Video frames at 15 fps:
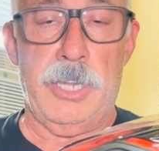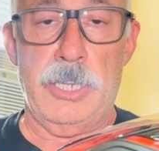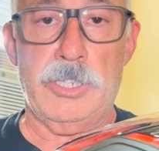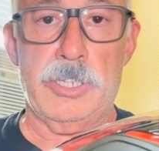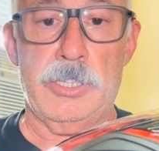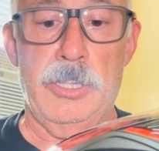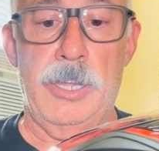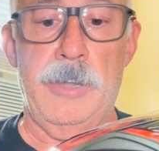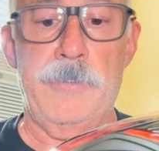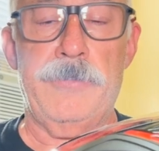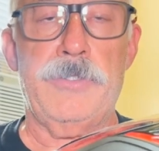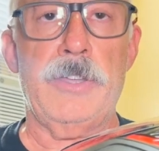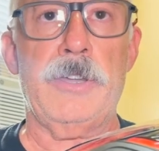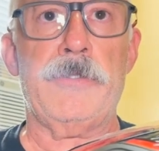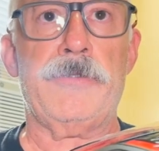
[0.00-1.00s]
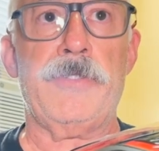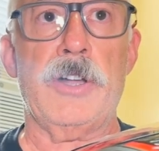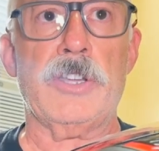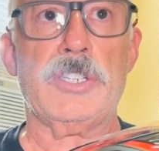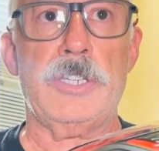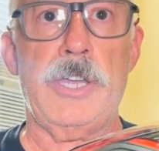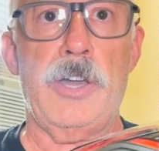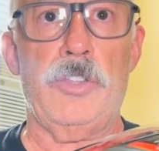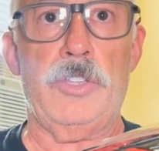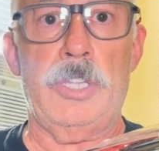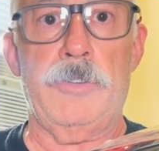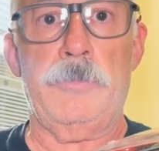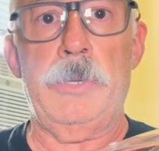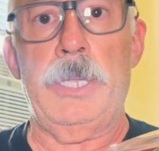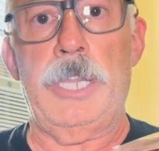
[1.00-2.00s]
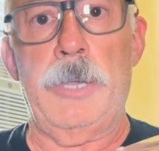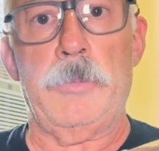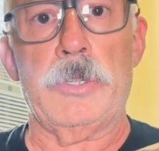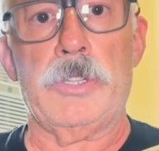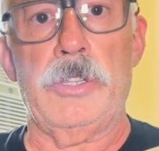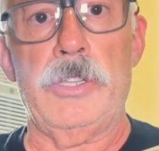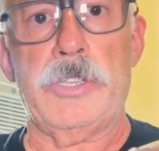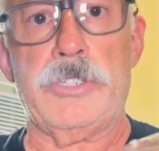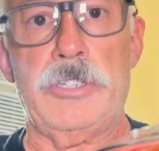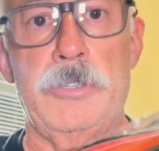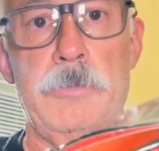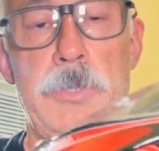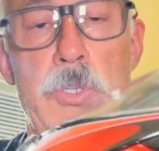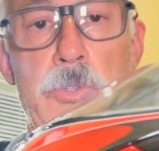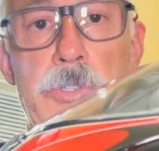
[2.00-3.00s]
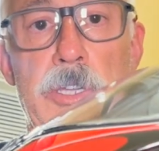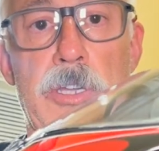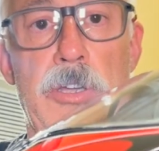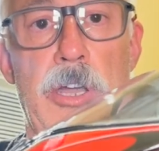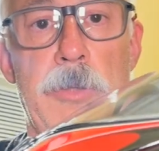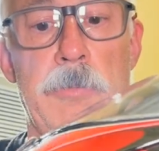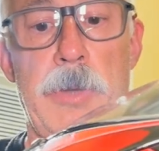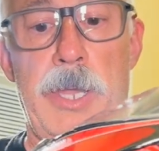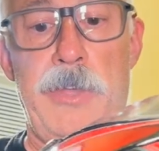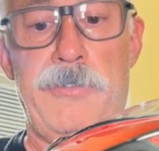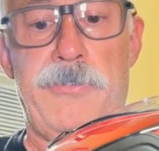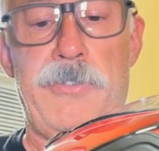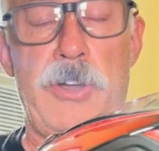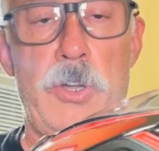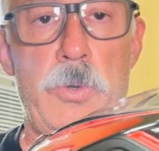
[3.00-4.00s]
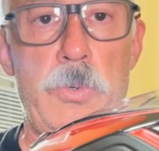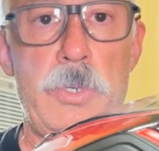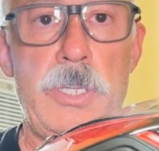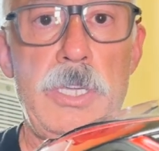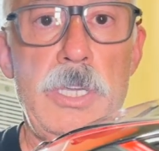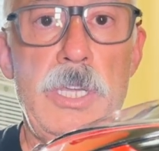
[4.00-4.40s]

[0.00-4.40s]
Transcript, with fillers: I just love the functionality of being able to listen to music on my phone